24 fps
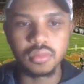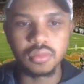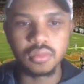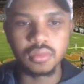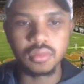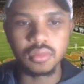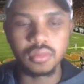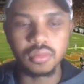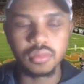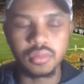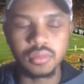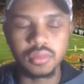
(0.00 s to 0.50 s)

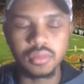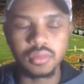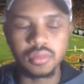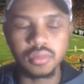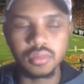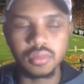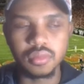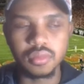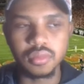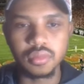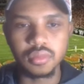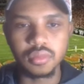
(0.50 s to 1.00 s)

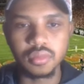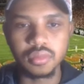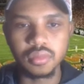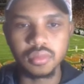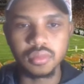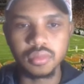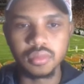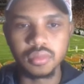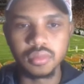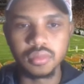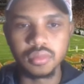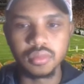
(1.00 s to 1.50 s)

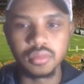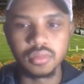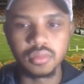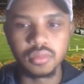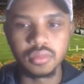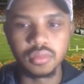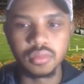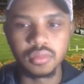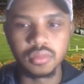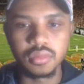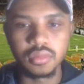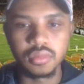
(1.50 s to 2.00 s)

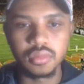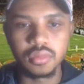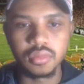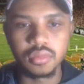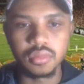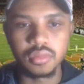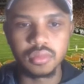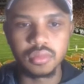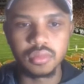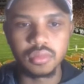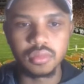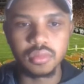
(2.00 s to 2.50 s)

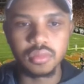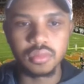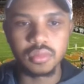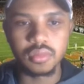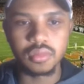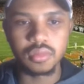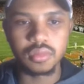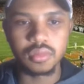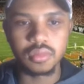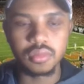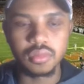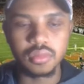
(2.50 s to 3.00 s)

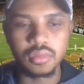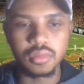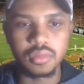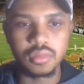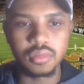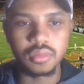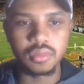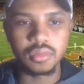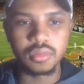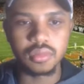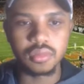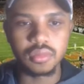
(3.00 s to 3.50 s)

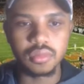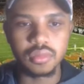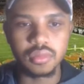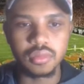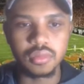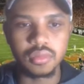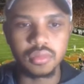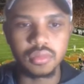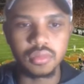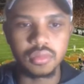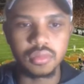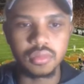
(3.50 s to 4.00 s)

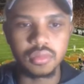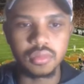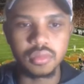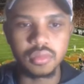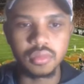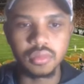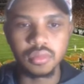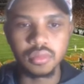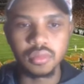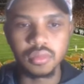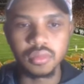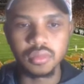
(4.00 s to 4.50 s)

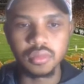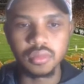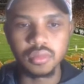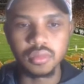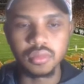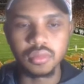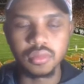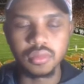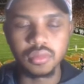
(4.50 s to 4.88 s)
(silent)